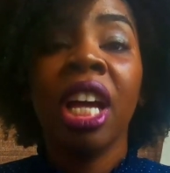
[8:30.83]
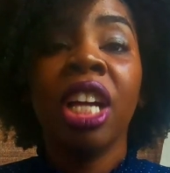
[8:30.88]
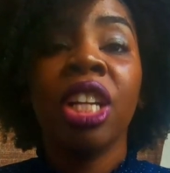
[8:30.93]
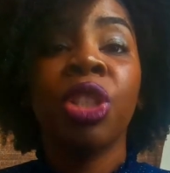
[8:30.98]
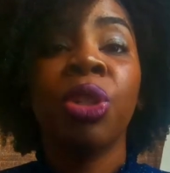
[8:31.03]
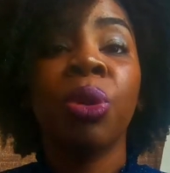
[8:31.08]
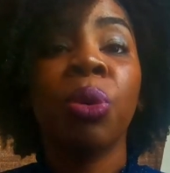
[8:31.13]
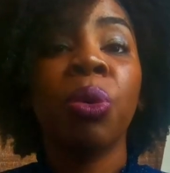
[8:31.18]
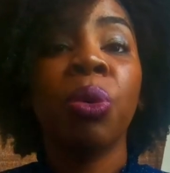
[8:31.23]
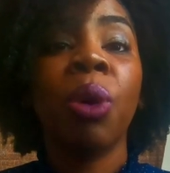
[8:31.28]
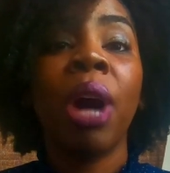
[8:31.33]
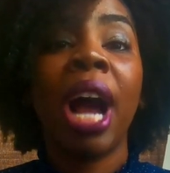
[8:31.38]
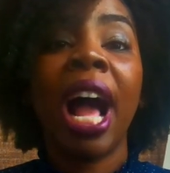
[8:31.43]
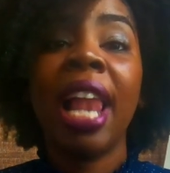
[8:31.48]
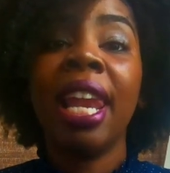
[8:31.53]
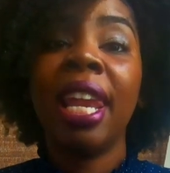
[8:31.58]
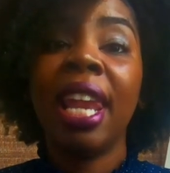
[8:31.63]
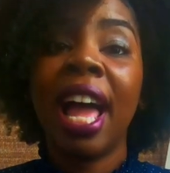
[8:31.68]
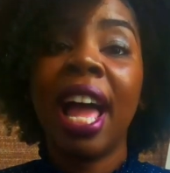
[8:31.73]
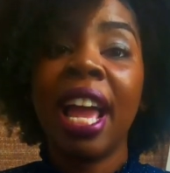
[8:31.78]
to
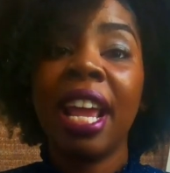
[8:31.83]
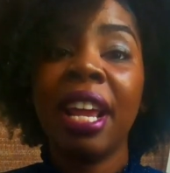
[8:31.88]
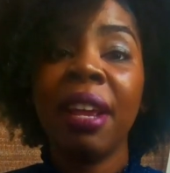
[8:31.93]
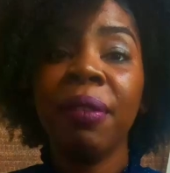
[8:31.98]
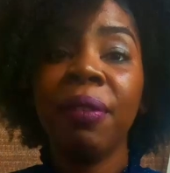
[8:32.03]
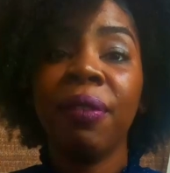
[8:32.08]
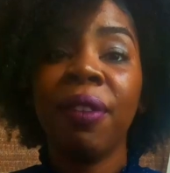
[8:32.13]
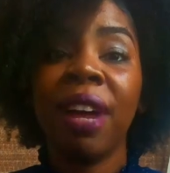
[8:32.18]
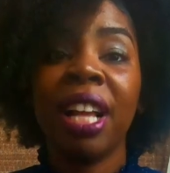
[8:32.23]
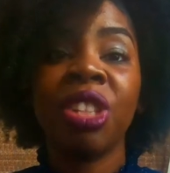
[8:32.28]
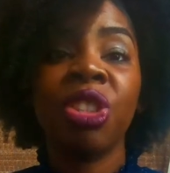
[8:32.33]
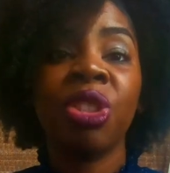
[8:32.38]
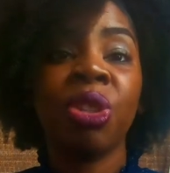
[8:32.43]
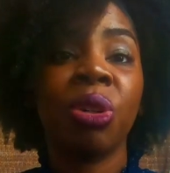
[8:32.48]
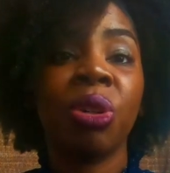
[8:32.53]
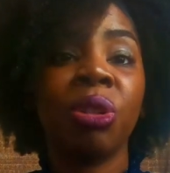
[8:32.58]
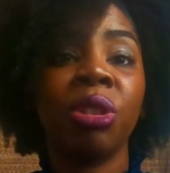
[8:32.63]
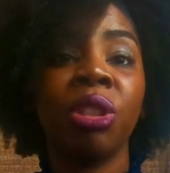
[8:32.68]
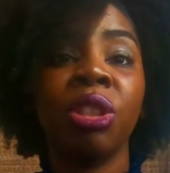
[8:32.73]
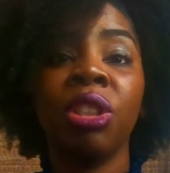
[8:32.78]
a life as
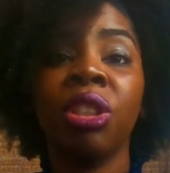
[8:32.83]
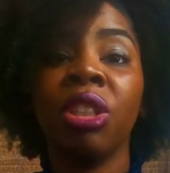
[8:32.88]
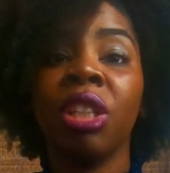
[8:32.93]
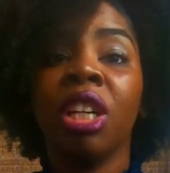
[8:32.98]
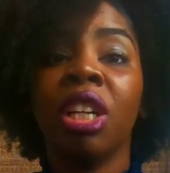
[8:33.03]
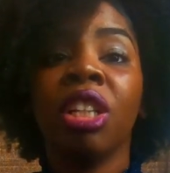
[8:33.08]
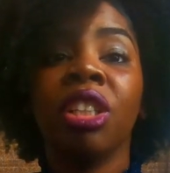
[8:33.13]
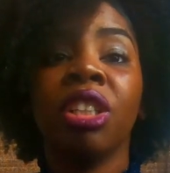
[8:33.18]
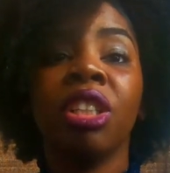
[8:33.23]
such.